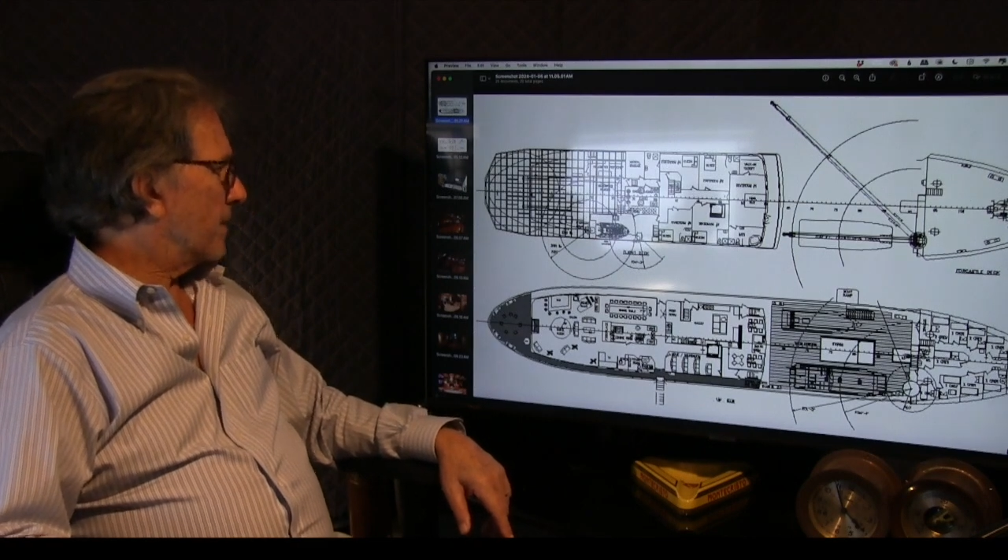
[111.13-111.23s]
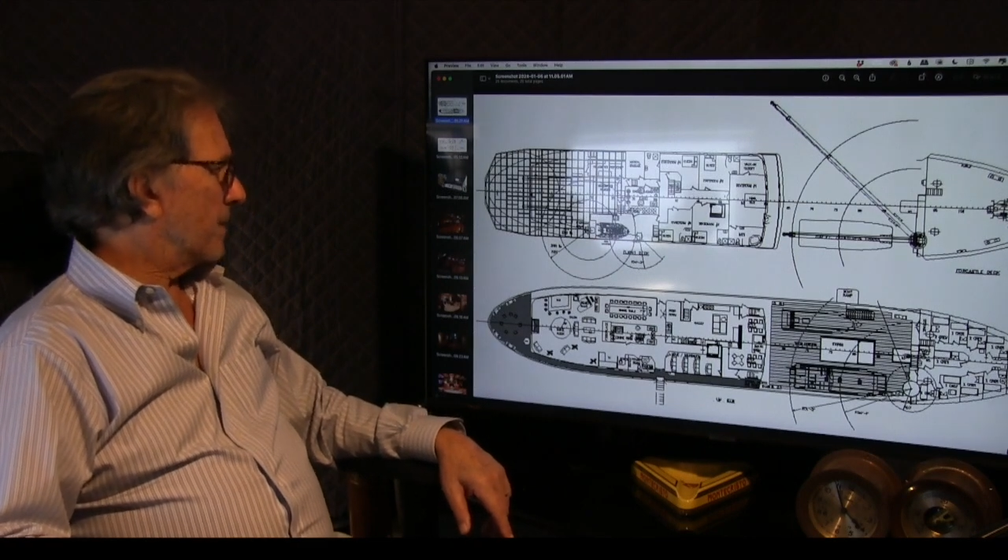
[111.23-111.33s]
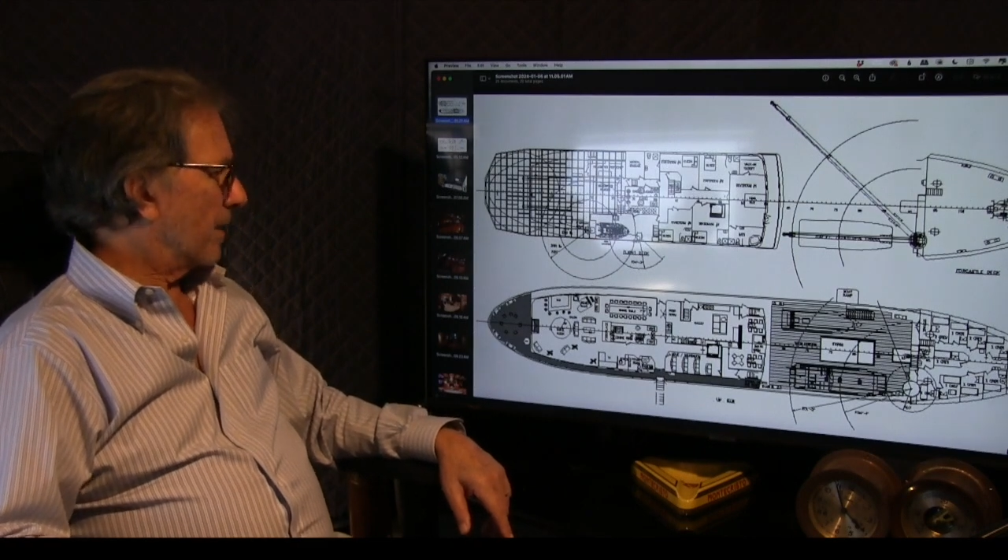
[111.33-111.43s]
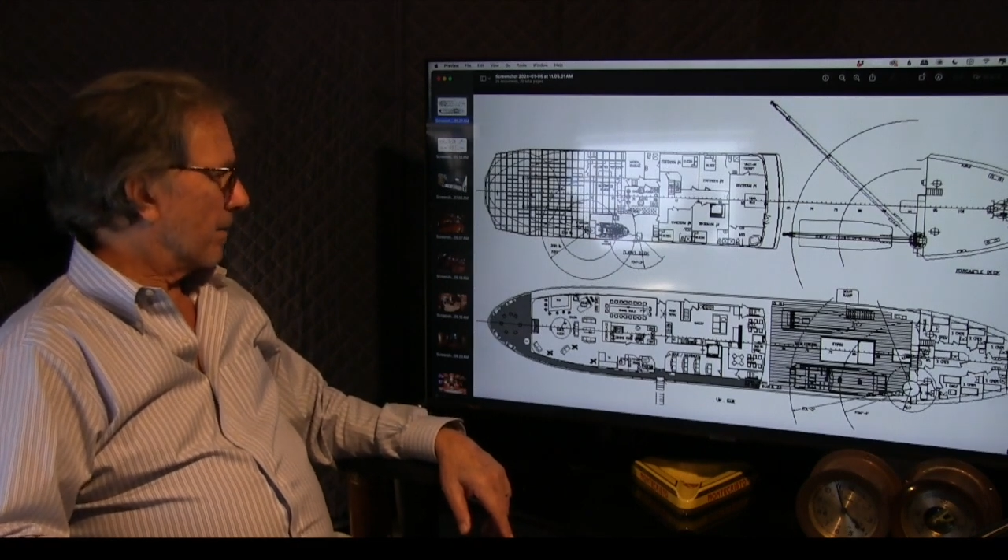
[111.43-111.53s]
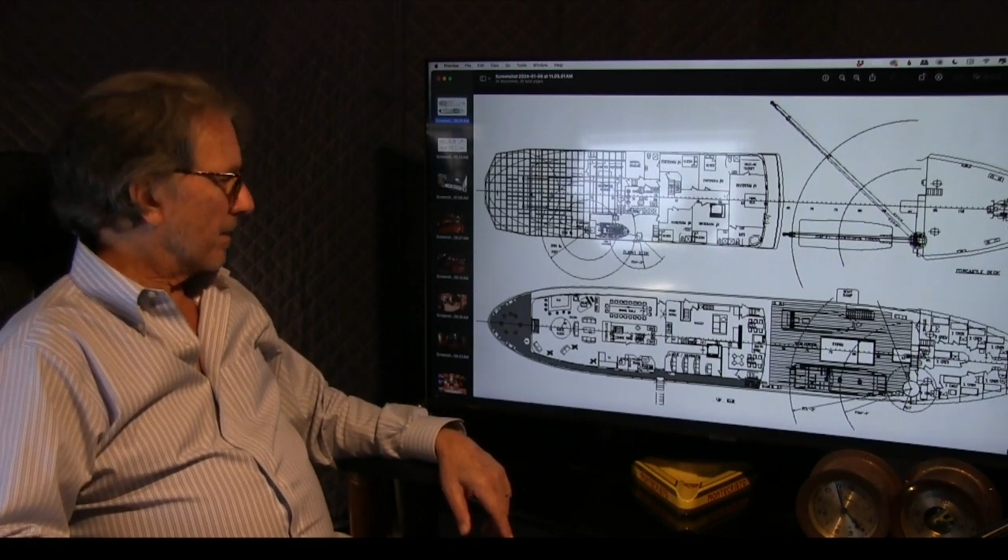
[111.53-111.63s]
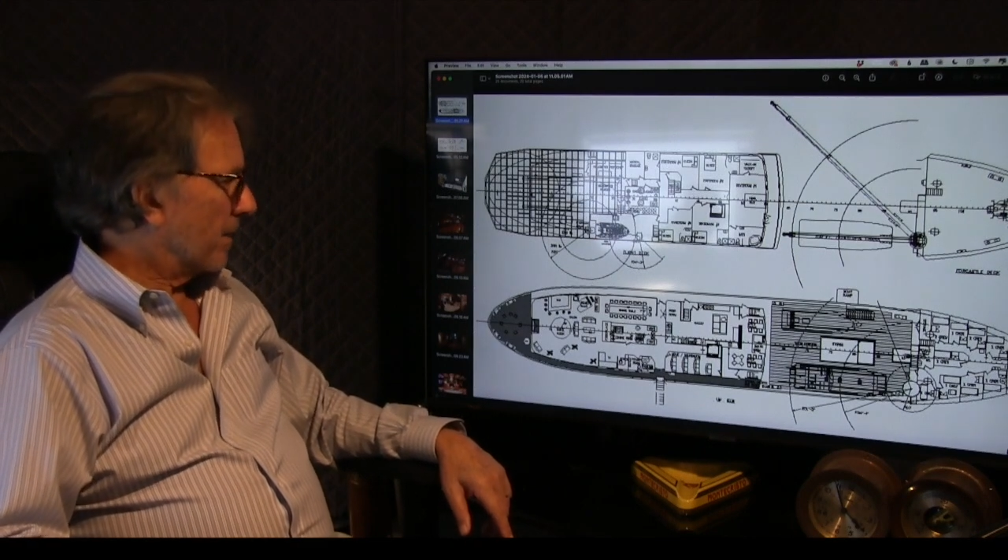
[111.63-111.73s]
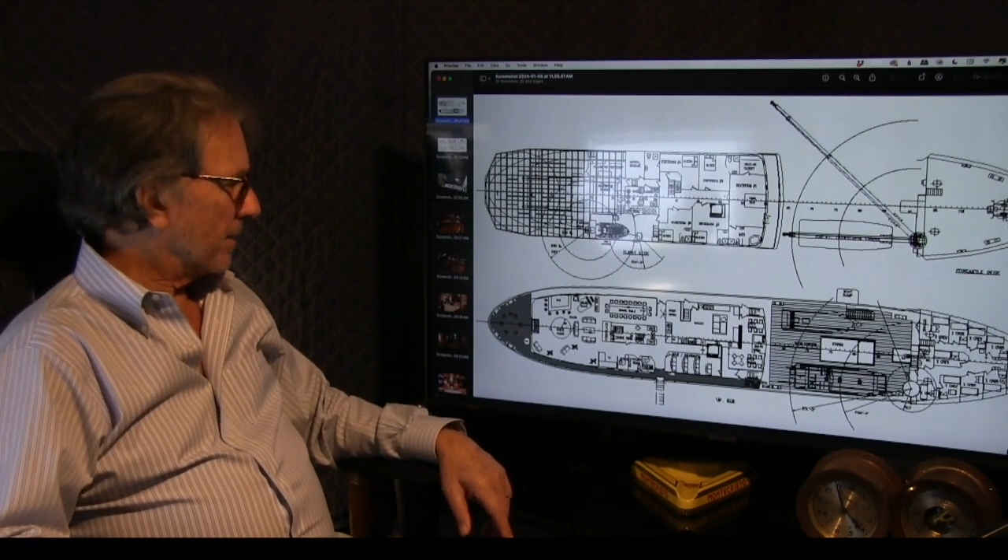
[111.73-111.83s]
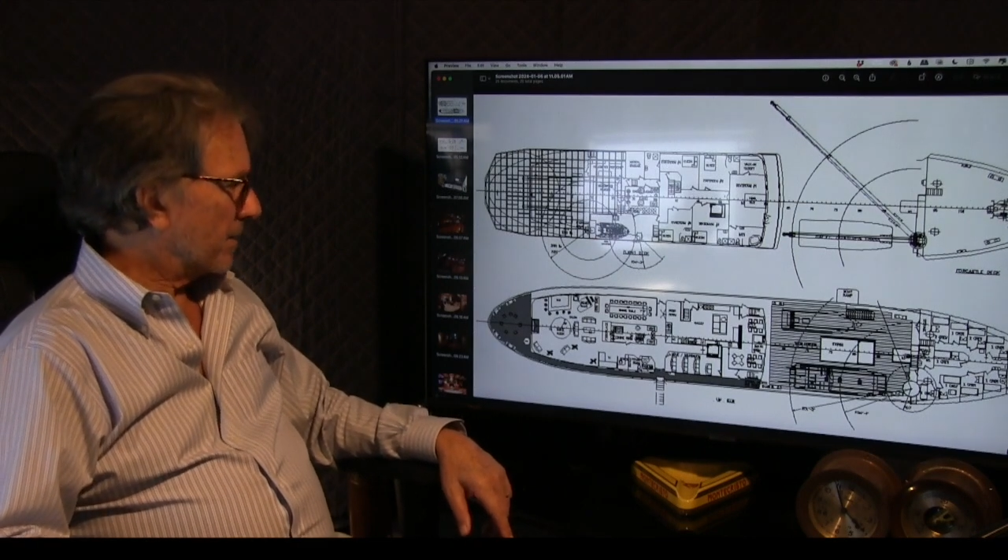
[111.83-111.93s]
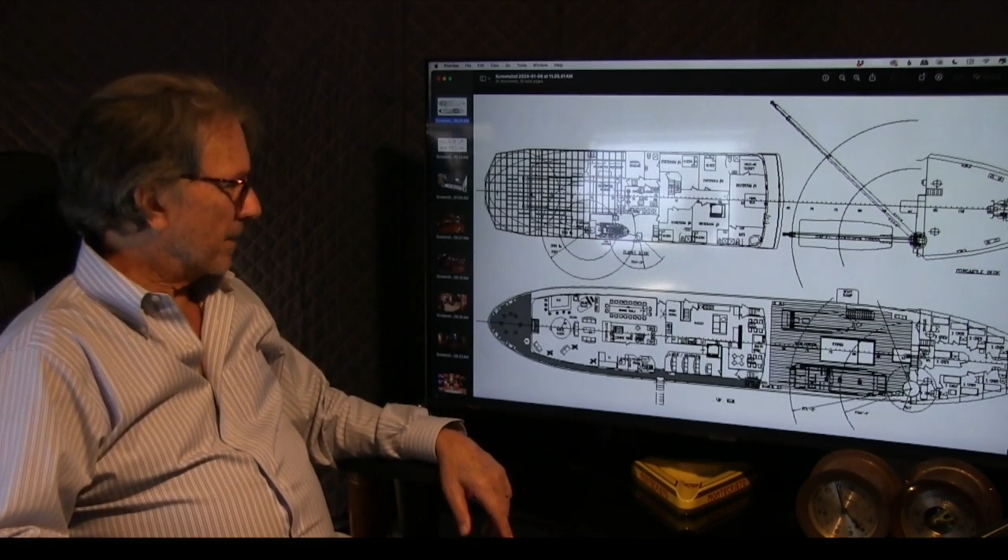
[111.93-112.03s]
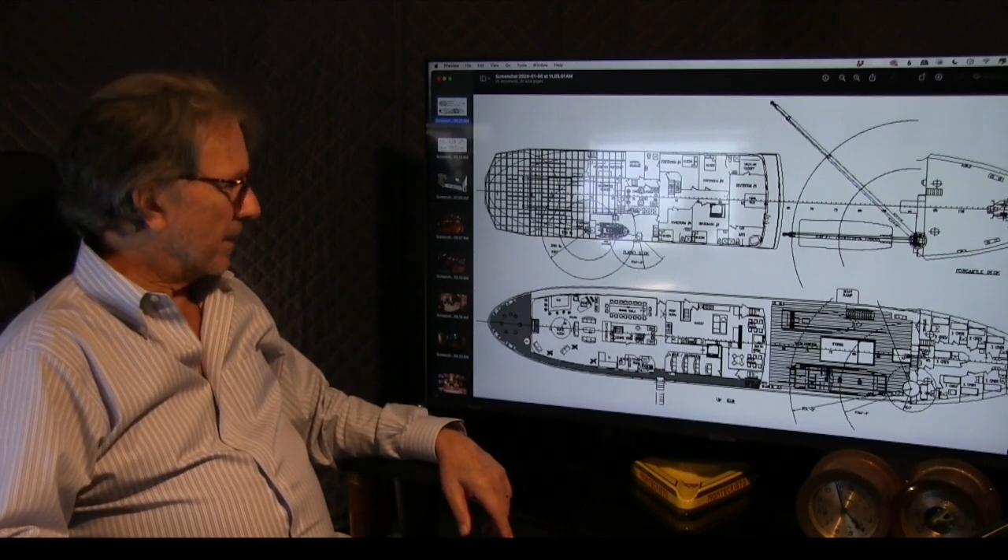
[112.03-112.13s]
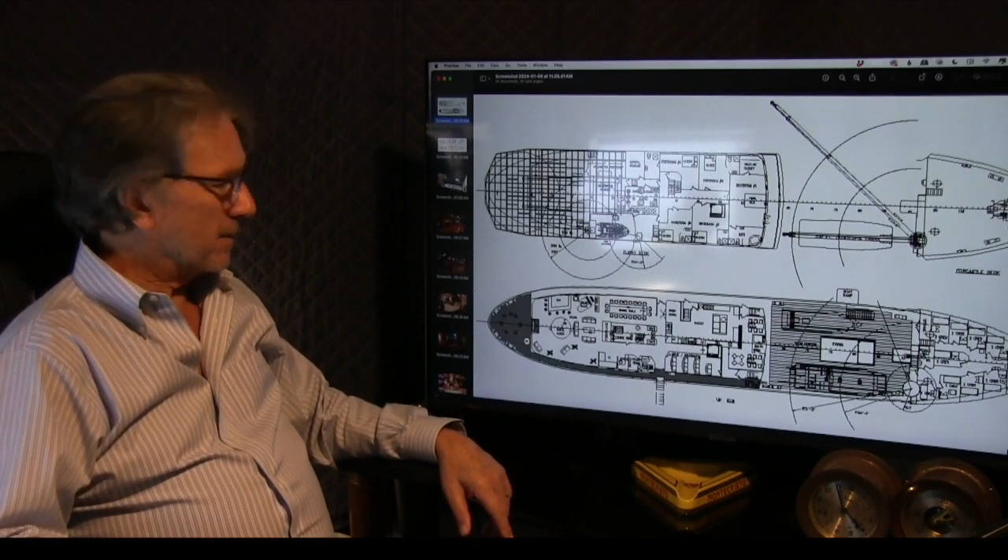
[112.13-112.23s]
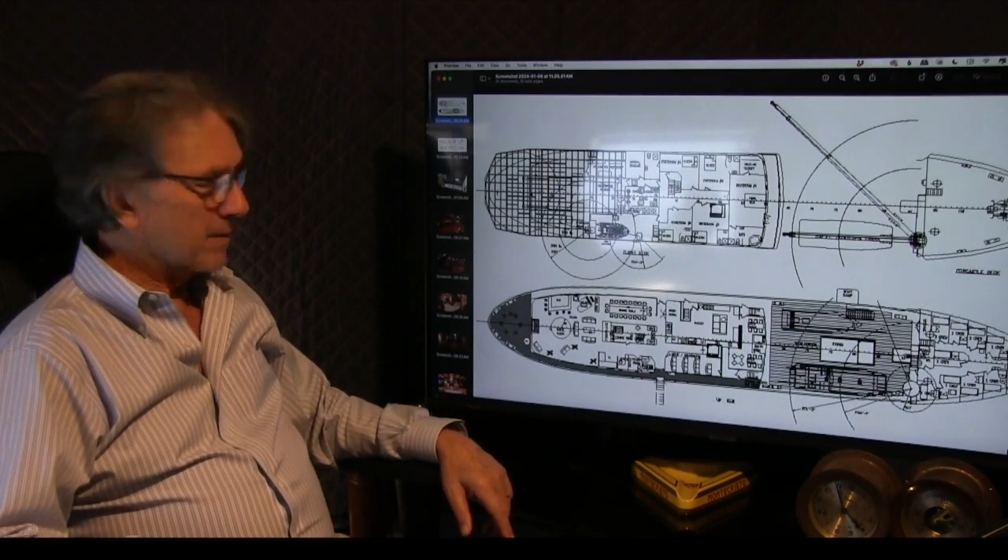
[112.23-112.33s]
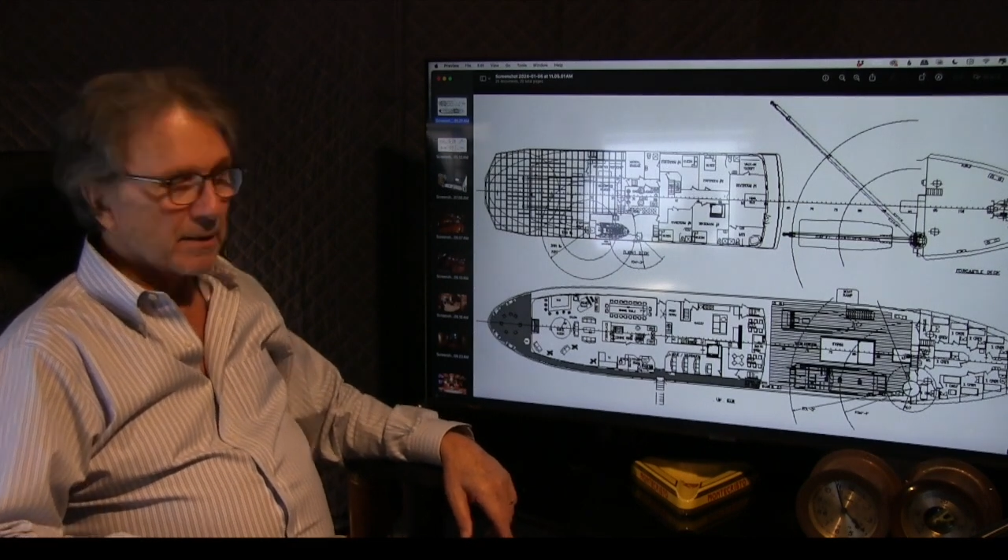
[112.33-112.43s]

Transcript: cellar. It's got,